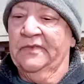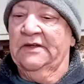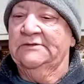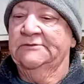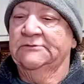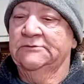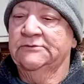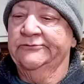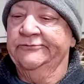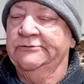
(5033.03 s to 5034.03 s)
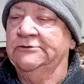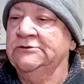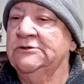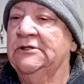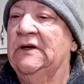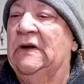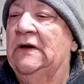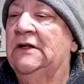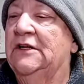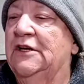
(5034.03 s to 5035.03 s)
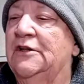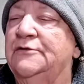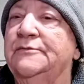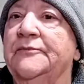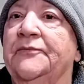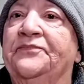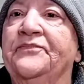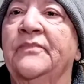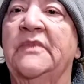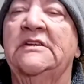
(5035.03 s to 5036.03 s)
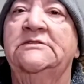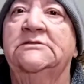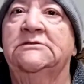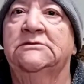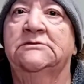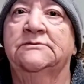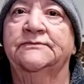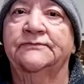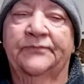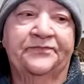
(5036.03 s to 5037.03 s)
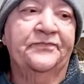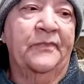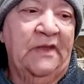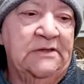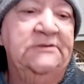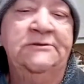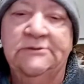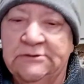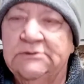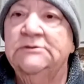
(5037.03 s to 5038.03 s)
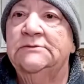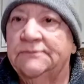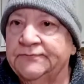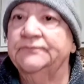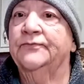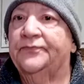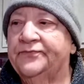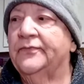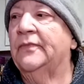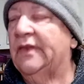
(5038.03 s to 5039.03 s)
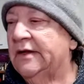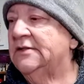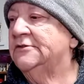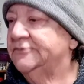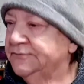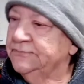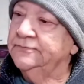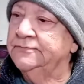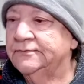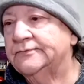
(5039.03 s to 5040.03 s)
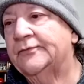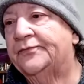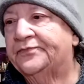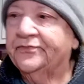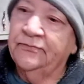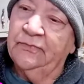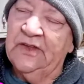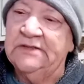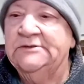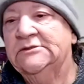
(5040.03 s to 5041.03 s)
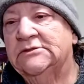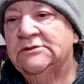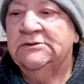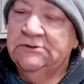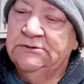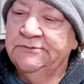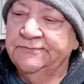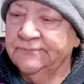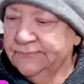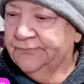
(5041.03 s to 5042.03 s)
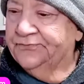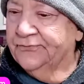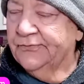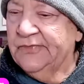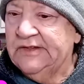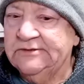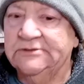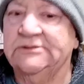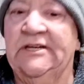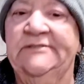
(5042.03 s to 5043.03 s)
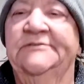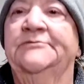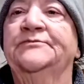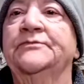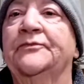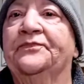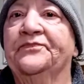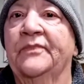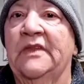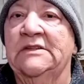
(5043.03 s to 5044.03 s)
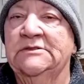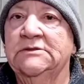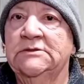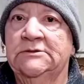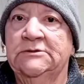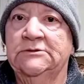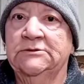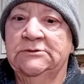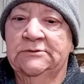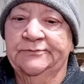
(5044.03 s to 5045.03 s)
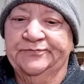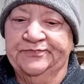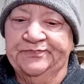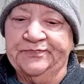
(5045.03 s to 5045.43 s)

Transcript: Um, so, uh, if it's a buy it now, you just put the price in and the first person that puts the price will get the item. Yeah. Um, if it's a starting bid, then you put the